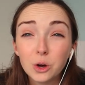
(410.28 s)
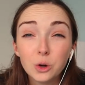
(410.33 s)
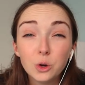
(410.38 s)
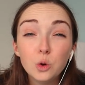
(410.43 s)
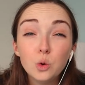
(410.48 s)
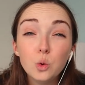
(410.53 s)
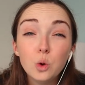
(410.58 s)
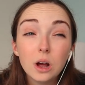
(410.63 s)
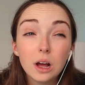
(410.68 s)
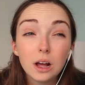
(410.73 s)

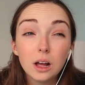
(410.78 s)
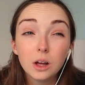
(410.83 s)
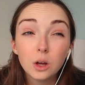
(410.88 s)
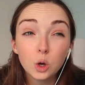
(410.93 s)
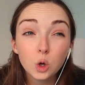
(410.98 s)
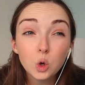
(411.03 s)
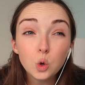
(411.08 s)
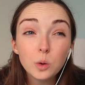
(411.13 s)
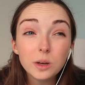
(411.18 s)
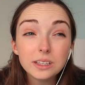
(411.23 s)
Who,
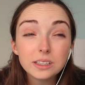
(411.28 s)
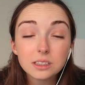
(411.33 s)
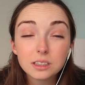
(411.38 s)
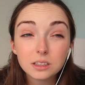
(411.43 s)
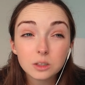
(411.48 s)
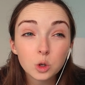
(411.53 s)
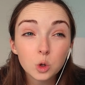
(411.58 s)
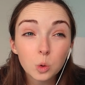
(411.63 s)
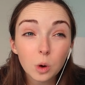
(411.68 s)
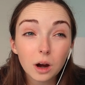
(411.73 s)
who
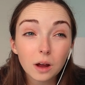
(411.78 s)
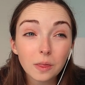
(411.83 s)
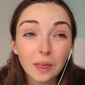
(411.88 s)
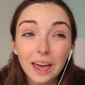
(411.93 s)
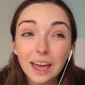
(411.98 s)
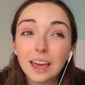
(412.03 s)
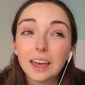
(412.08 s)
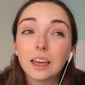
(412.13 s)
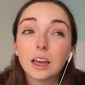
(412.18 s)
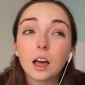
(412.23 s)
is, who are
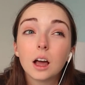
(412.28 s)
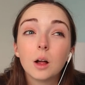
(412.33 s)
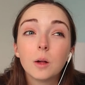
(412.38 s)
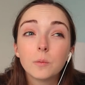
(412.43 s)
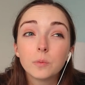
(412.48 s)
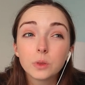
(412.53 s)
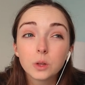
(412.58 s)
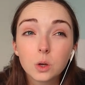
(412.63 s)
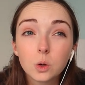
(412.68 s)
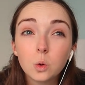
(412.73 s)
they?
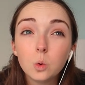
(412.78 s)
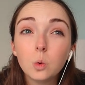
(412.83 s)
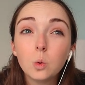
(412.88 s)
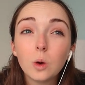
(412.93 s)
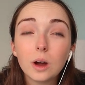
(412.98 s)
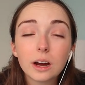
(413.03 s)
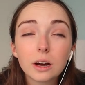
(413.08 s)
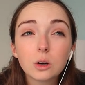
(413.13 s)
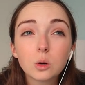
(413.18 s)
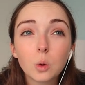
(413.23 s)

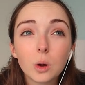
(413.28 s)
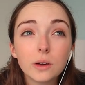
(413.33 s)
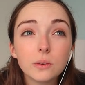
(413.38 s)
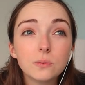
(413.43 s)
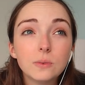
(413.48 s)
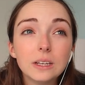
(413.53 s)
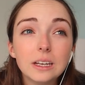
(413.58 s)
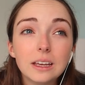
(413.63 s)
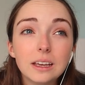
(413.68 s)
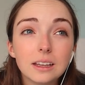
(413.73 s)
Where do I
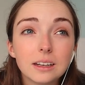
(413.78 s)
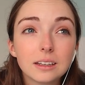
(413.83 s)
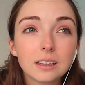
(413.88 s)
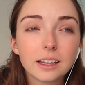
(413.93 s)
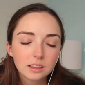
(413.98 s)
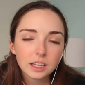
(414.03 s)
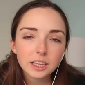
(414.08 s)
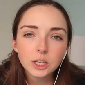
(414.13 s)
fit in?